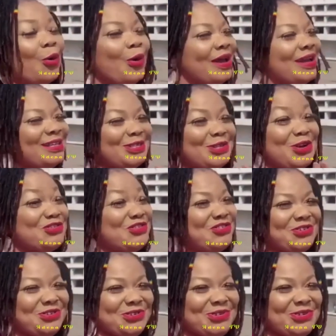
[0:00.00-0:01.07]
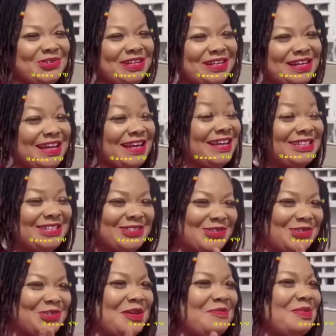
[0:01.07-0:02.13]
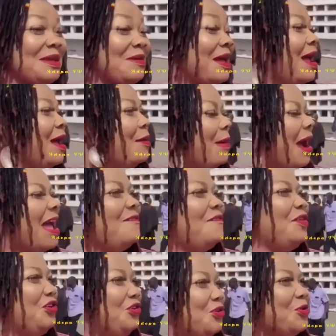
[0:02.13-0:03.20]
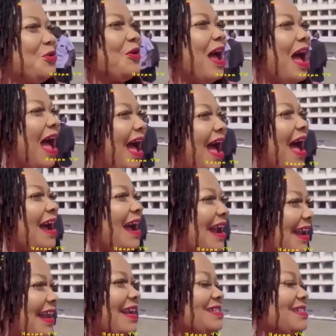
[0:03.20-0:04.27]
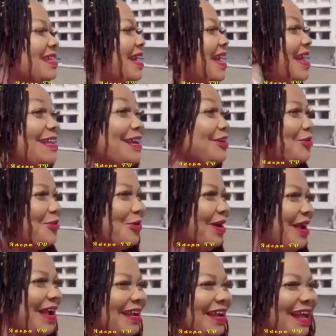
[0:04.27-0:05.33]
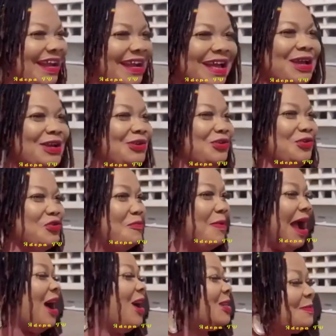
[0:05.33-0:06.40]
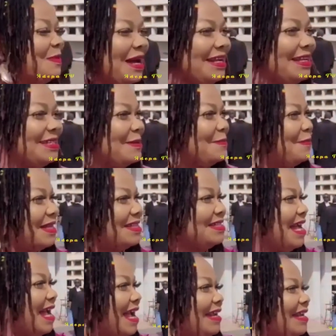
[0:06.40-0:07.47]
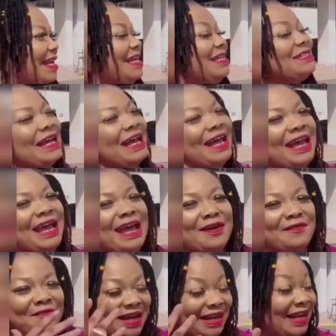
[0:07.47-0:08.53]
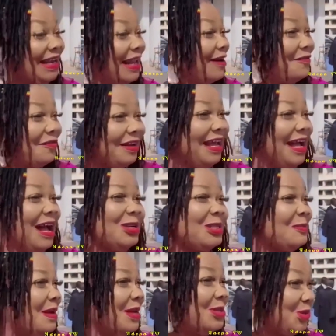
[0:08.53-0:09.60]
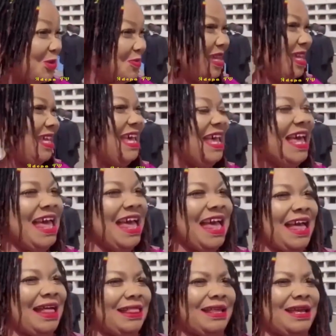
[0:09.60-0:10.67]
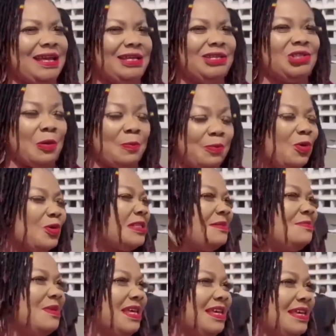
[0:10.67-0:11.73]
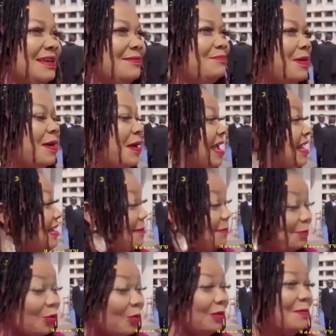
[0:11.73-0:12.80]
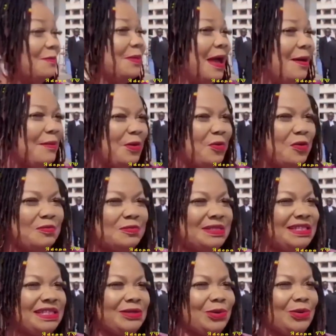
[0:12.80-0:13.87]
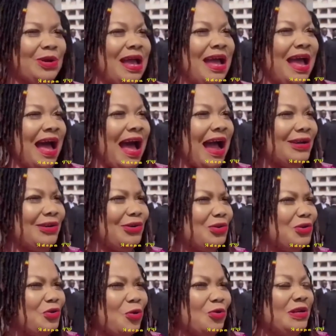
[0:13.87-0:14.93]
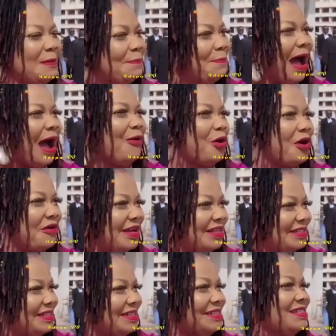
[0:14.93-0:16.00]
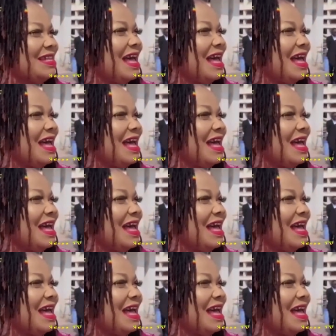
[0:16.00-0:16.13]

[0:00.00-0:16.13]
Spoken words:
it's not true. My video and you know my husband is a pastor and he's a very lovely husband to me and he supports me. Any problem we are making, you know, I don't know Nipa or create this,